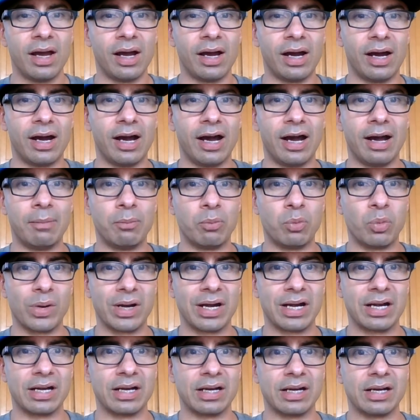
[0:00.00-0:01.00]
um,
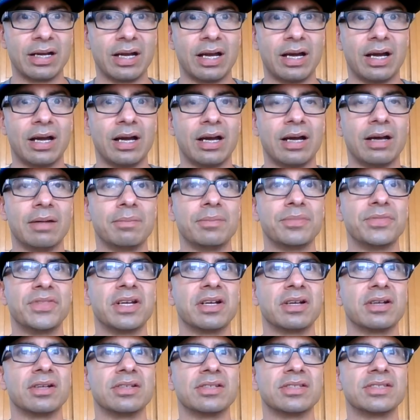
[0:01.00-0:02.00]
where um,
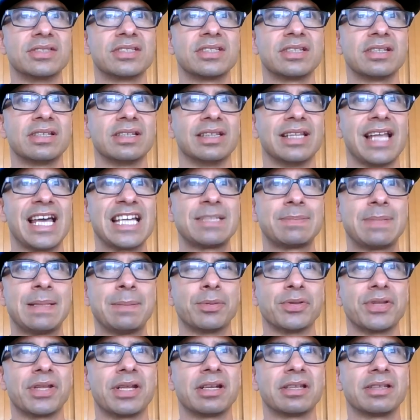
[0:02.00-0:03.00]
there's less
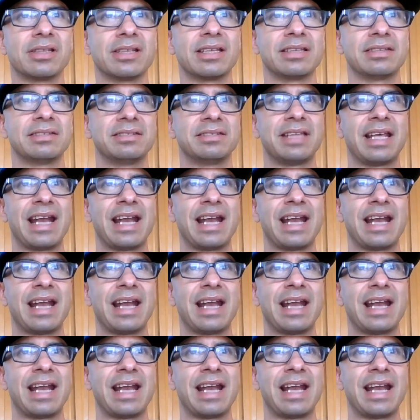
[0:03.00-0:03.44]
people that